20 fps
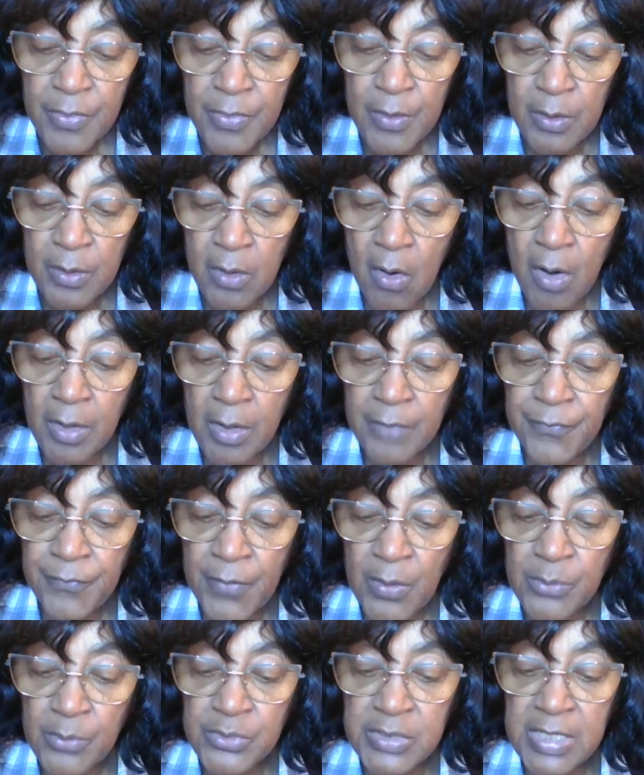The Lord of
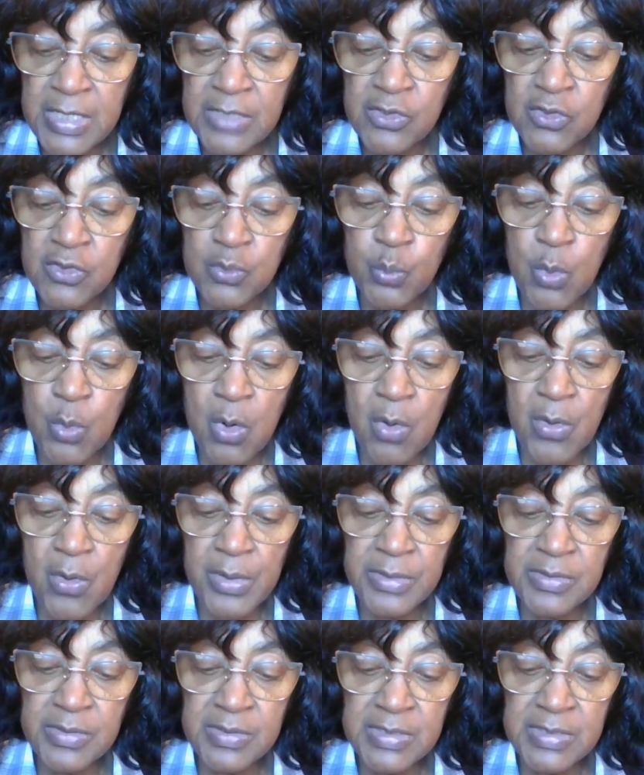hosts has
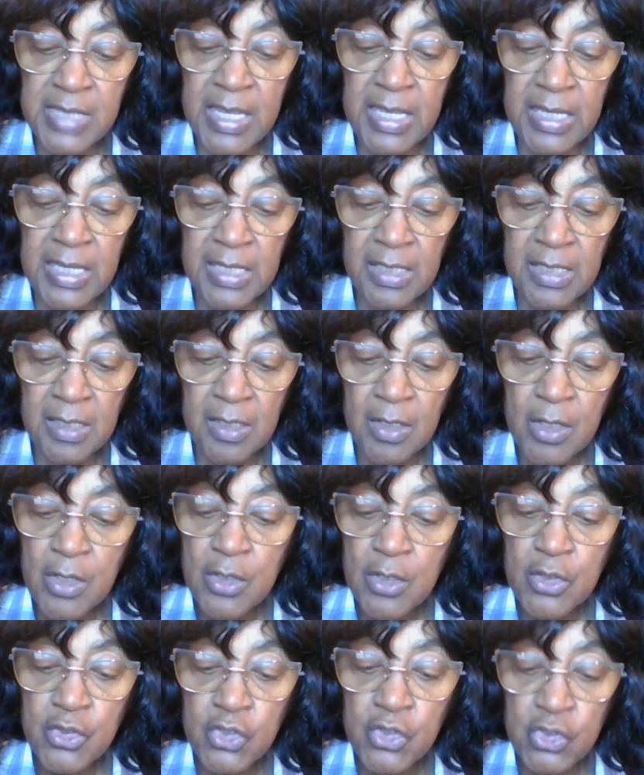sworn, saying,
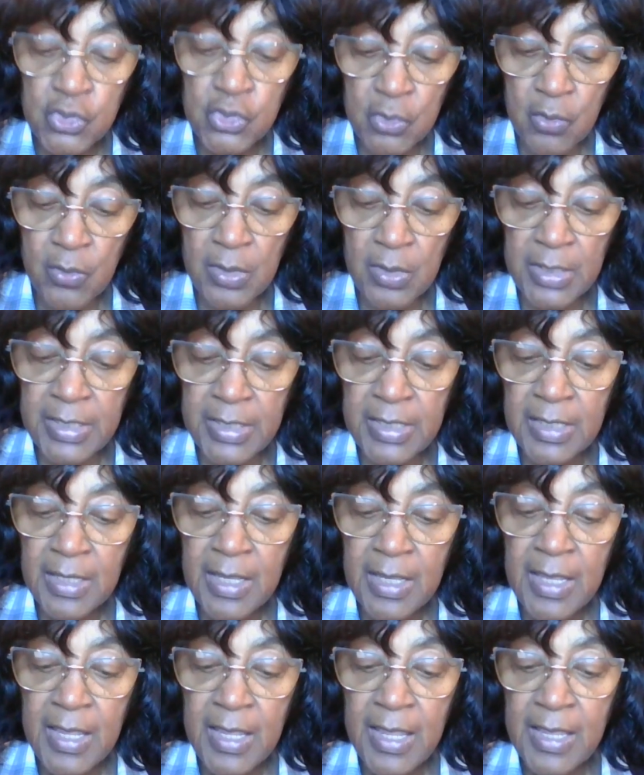Surely
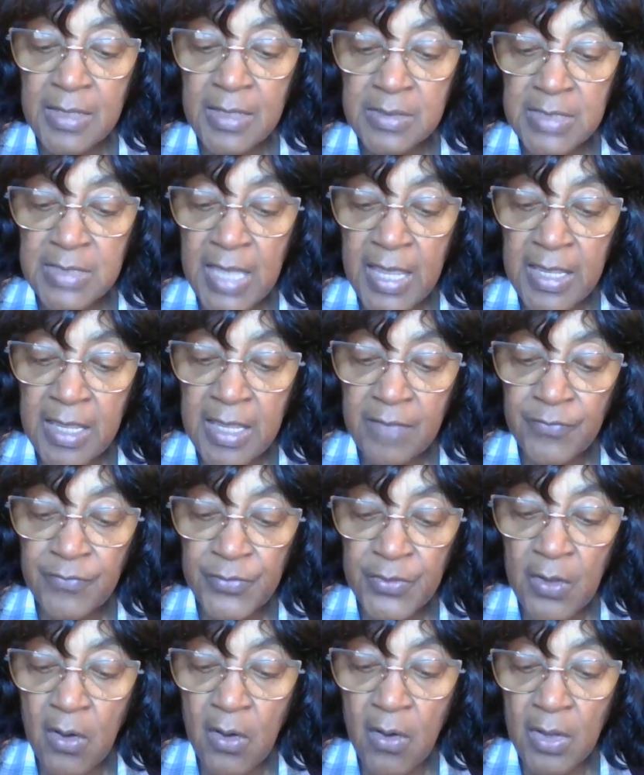as I have
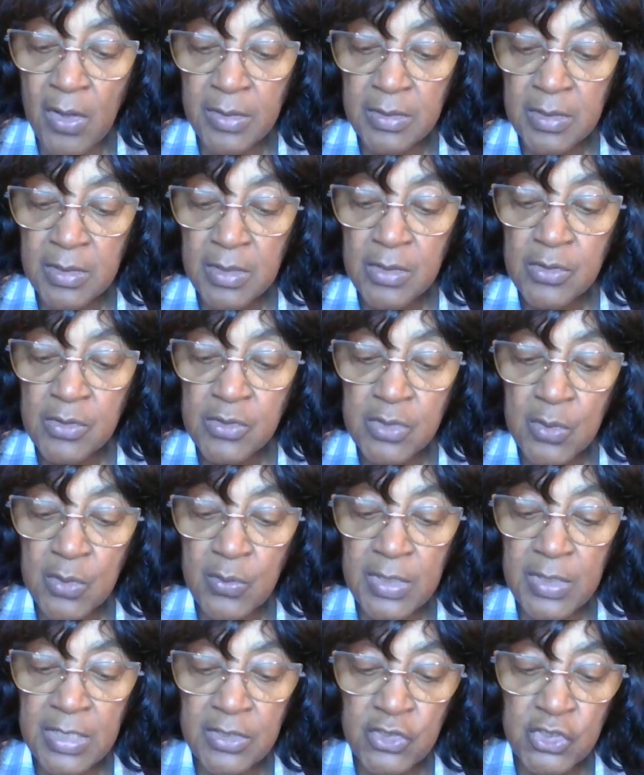thought, so
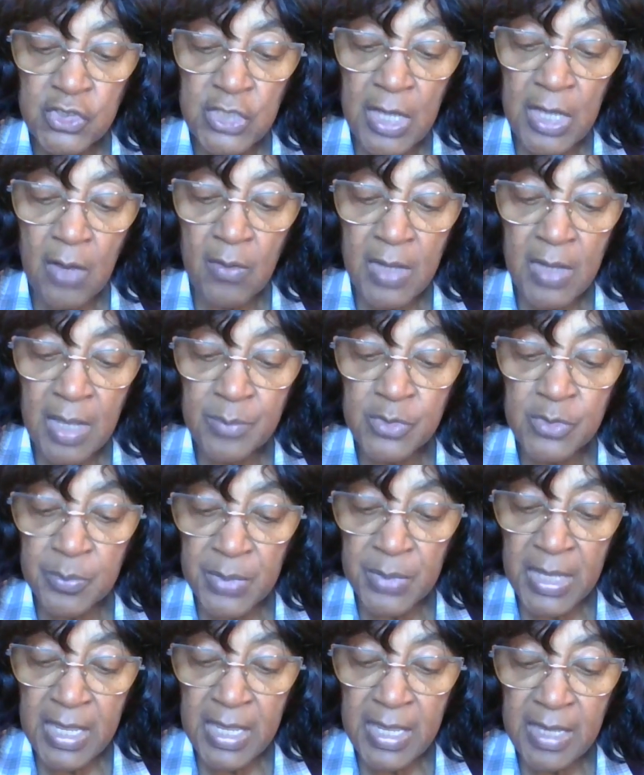it shall come to
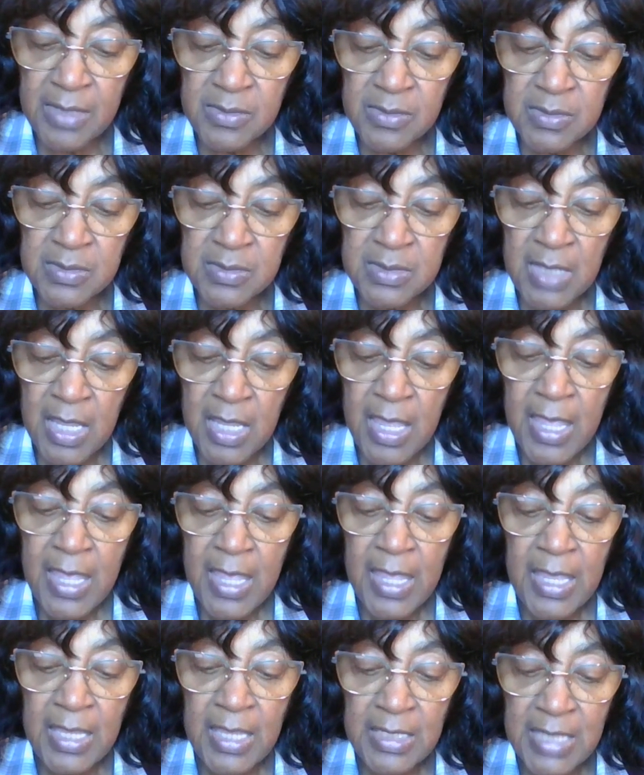pass,
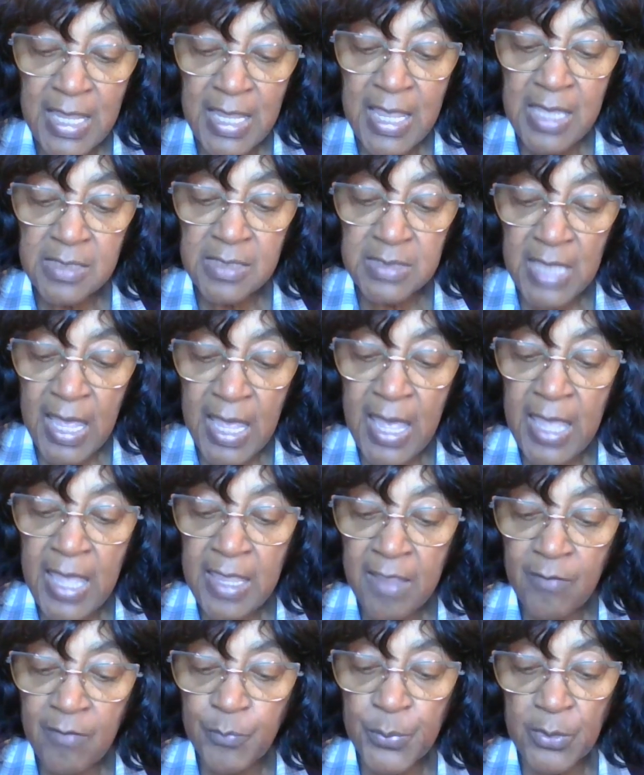and as I
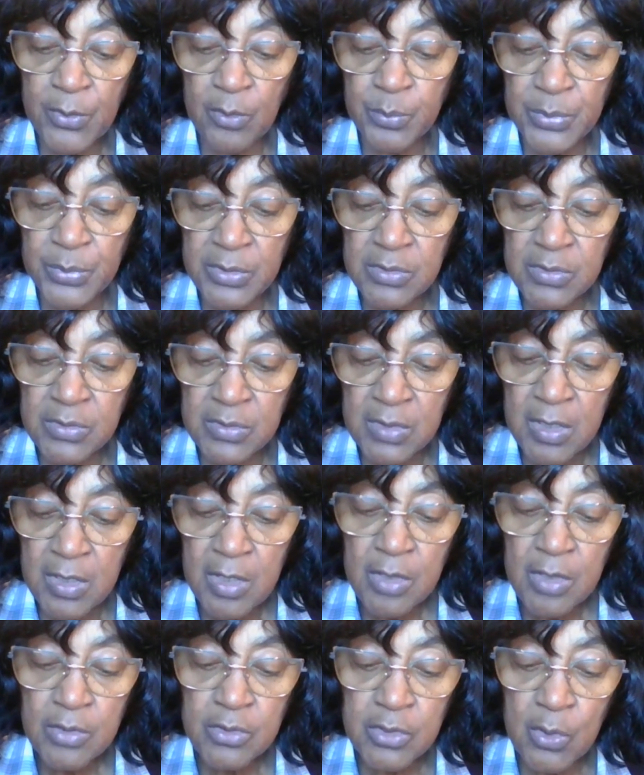have purposed,
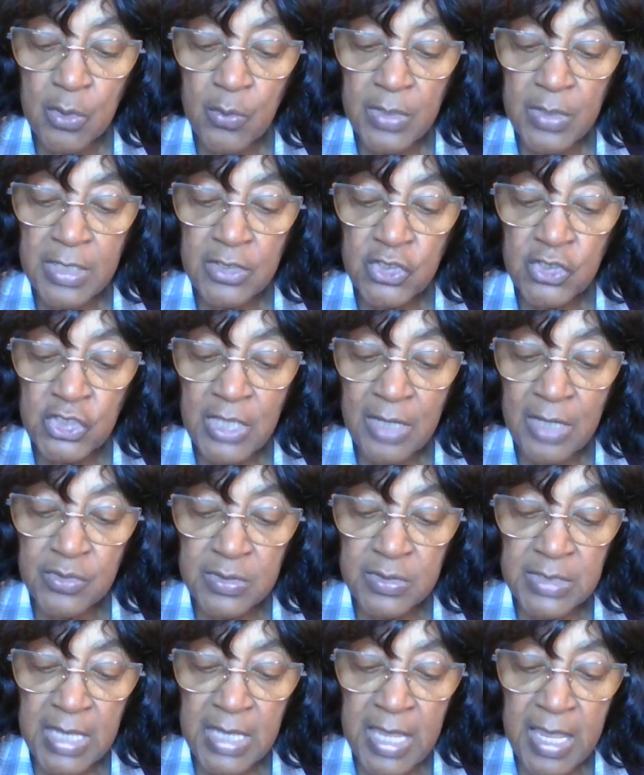so it shall
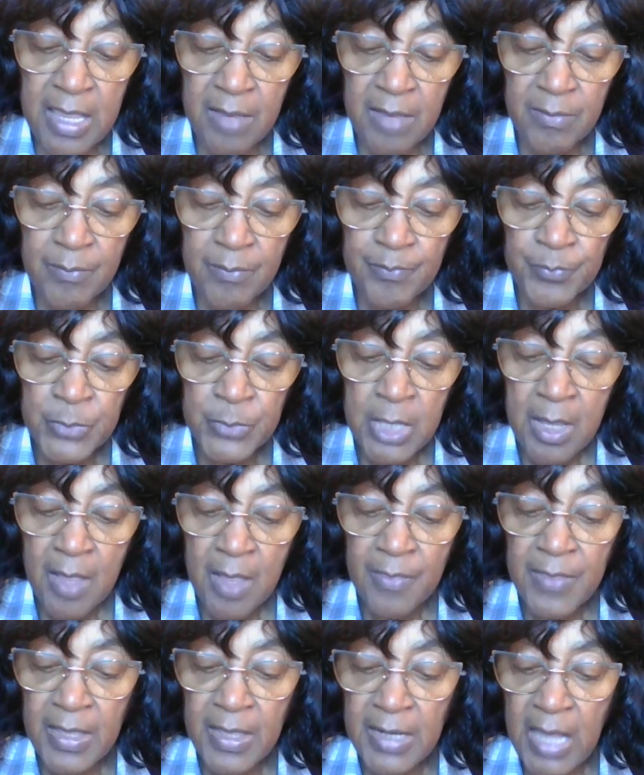stand,
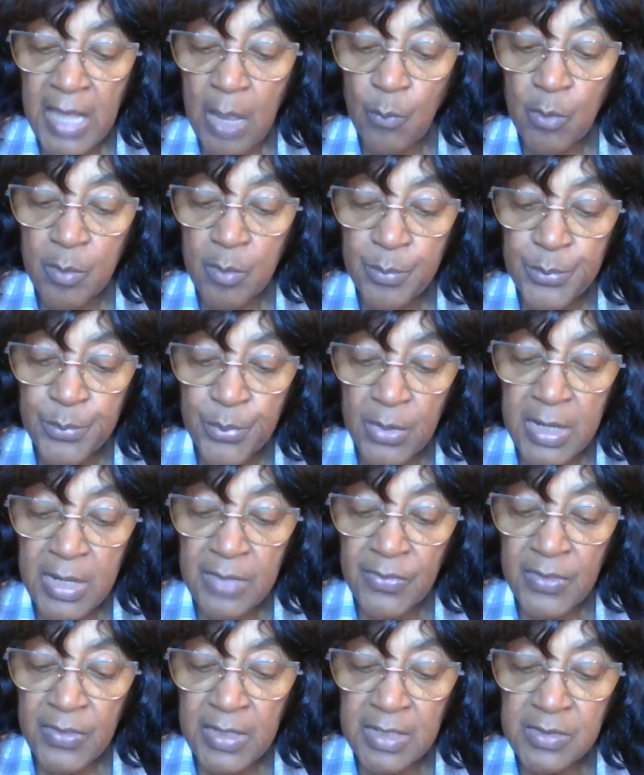that I will
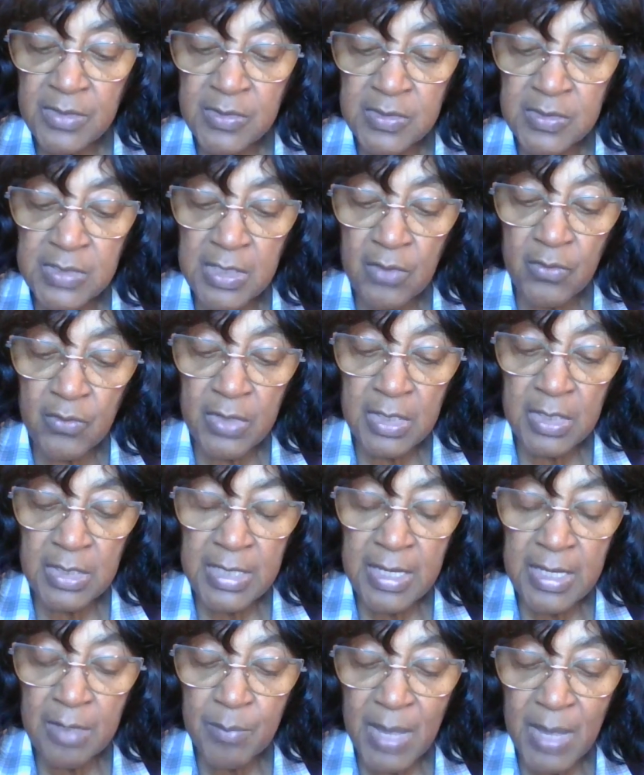break the Assyrian
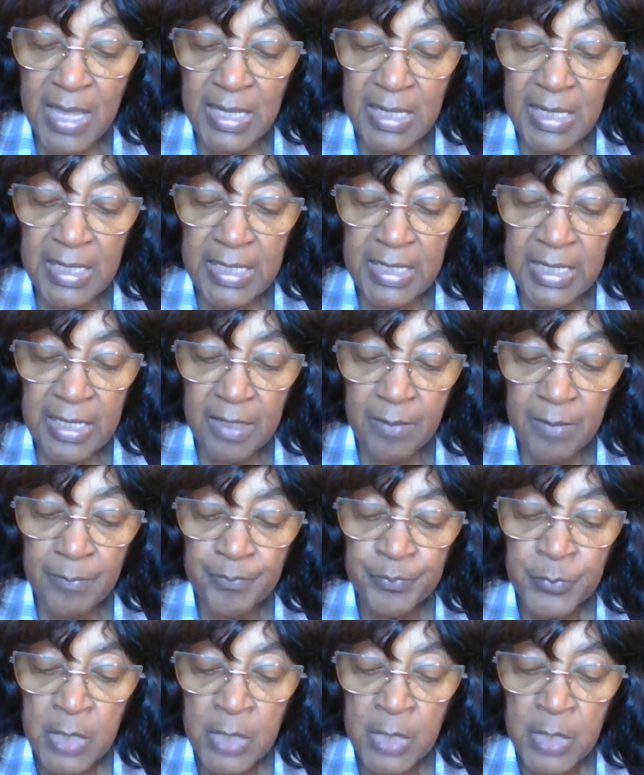in my land,